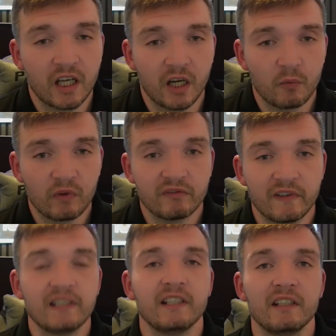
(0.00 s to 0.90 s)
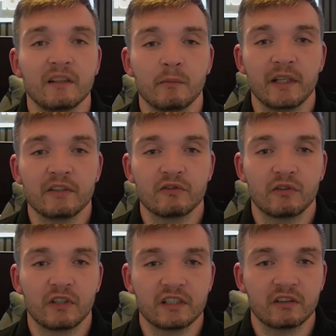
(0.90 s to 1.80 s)
and we've vetted and made
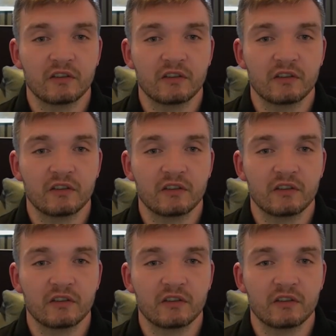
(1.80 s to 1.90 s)
sure that these